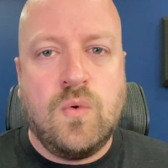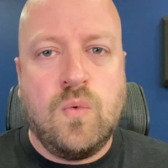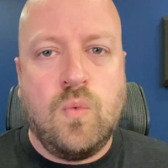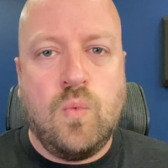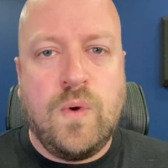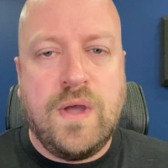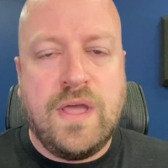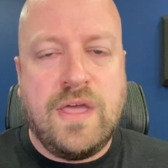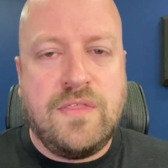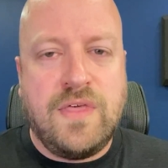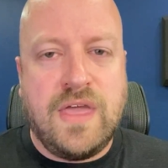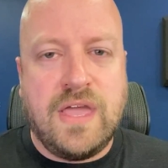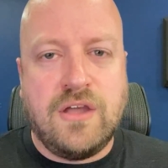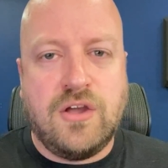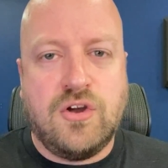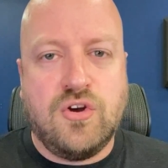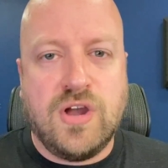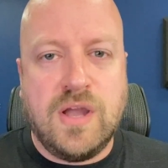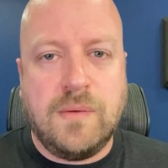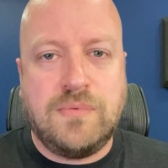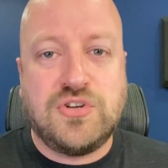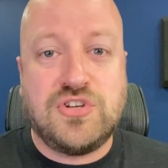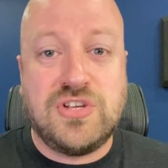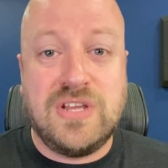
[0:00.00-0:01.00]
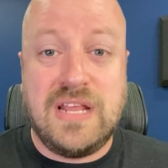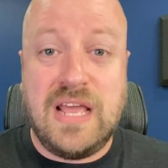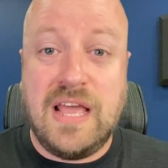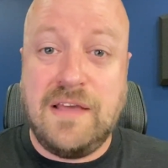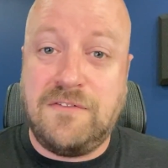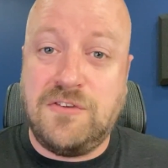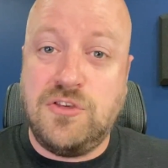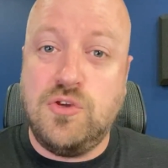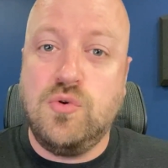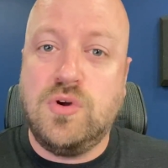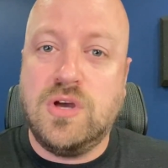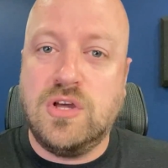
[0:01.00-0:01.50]
with encryption,
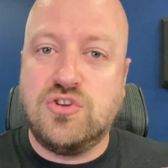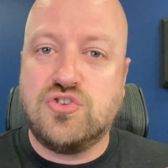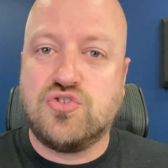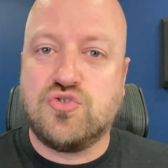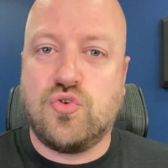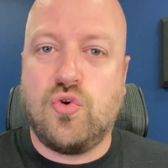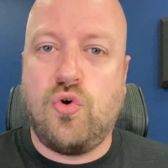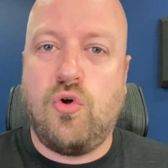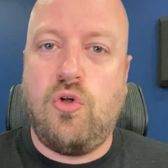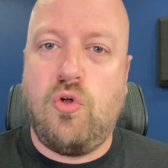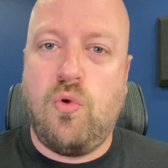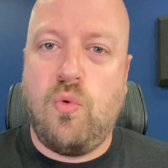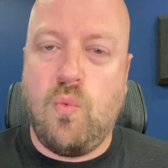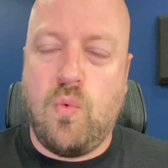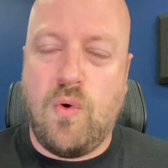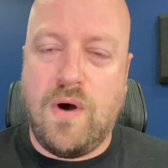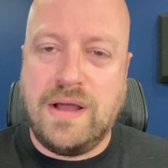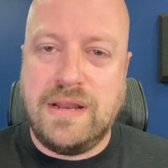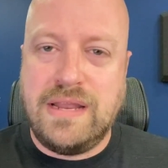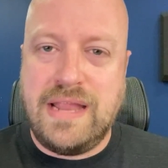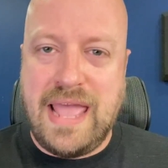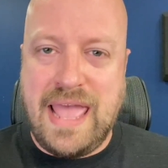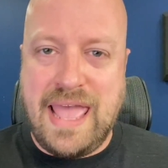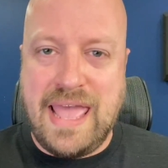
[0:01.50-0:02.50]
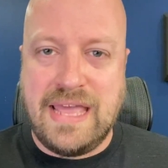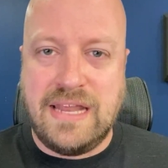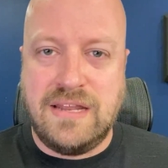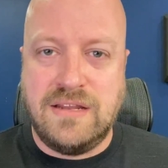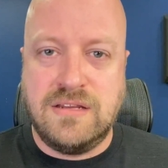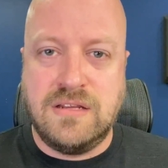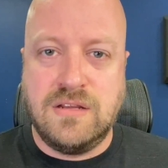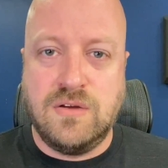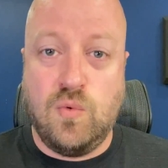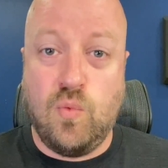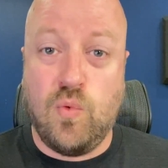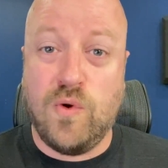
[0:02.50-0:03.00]
if you control one
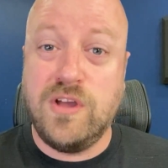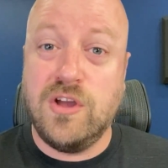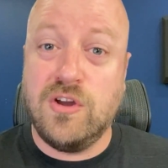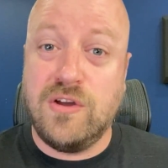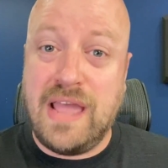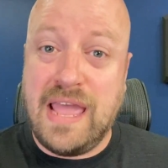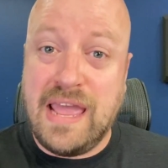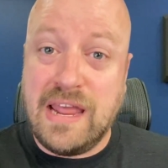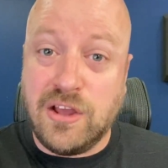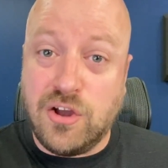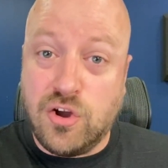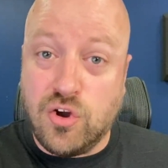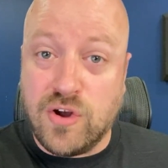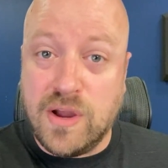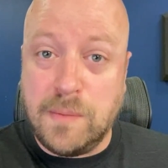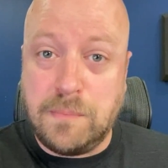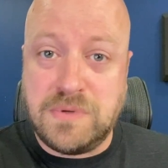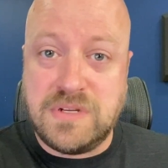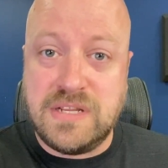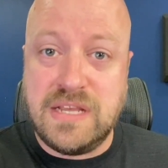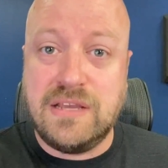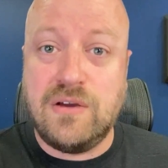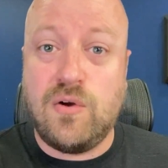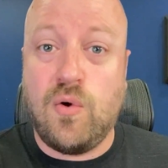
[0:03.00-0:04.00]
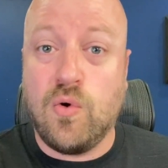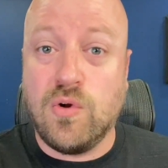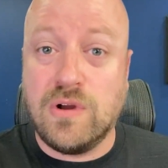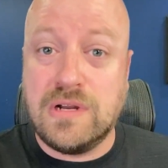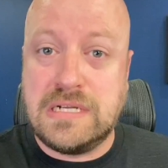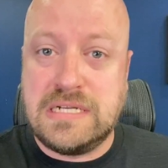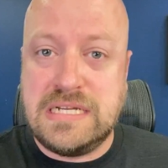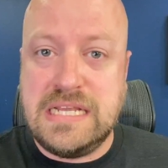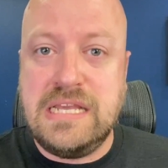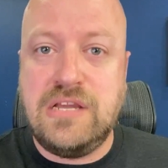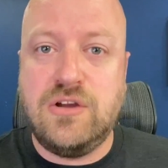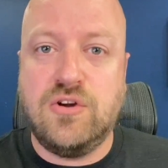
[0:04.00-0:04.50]
end where you're encrypting or
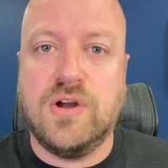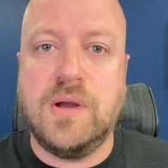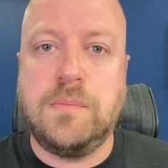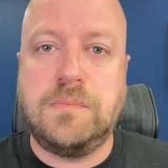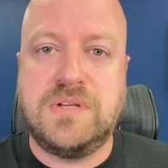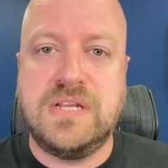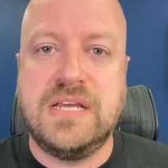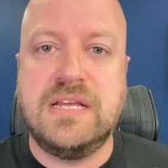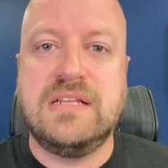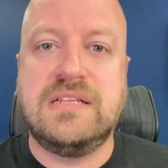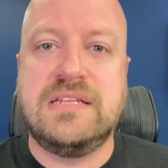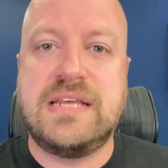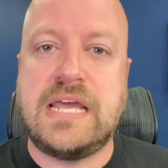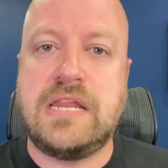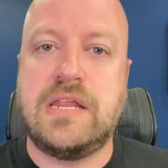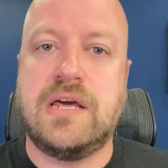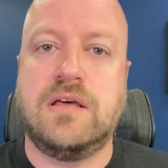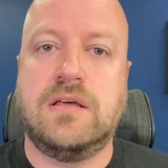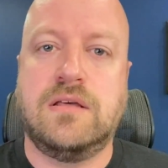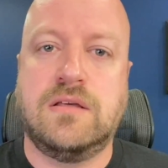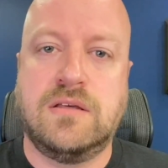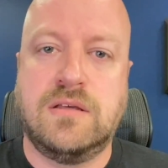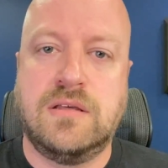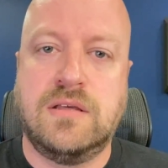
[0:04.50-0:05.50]
decrypting data,